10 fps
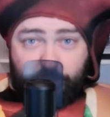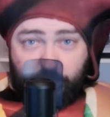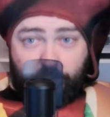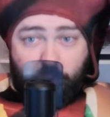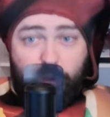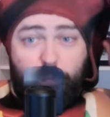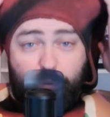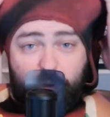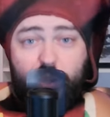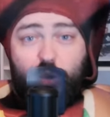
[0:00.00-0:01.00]
you're pu you're
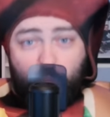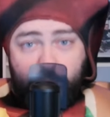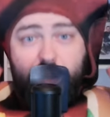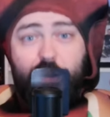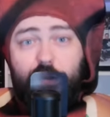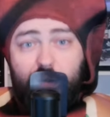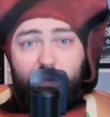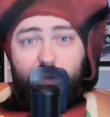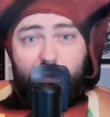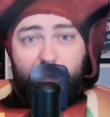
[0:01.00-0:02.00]
putting your wiener
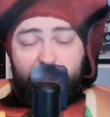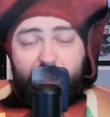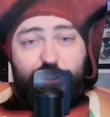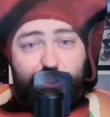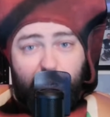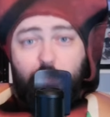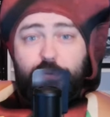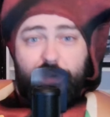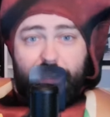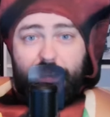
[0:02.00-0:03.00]
in
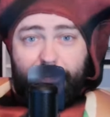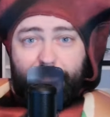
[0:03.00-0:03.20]
jeopardy.